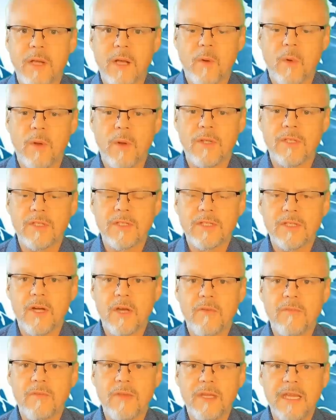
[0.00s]
one that
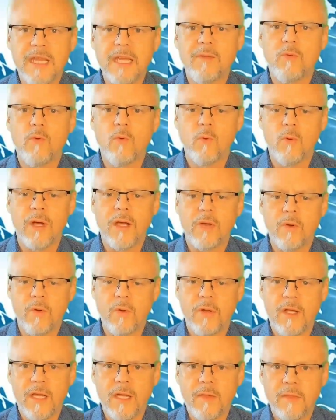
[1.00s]
served the liberal world
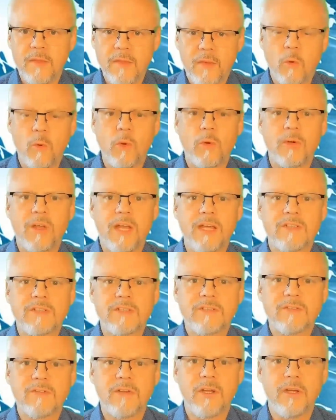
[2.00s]
order, that all the
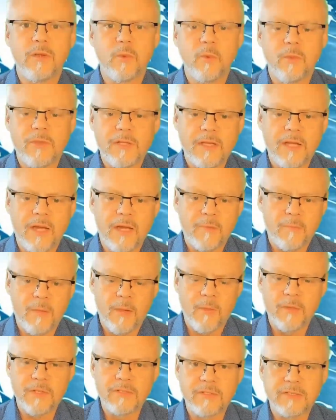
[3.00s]
nations of Earth would become
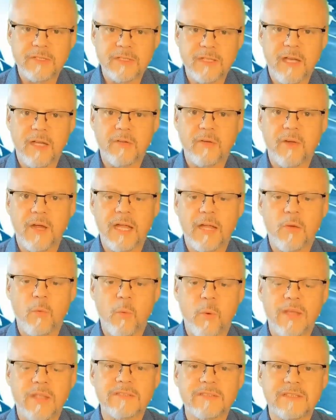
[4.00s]
members of the democratic
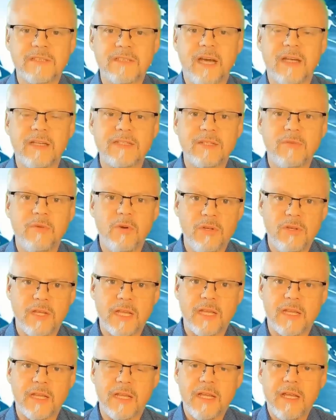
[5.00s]
Western-led
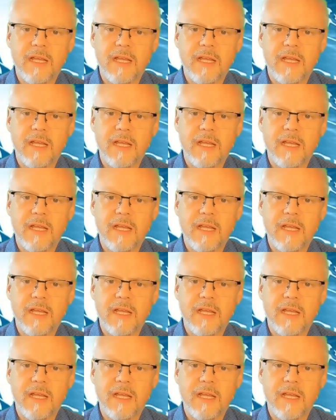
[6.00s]
community,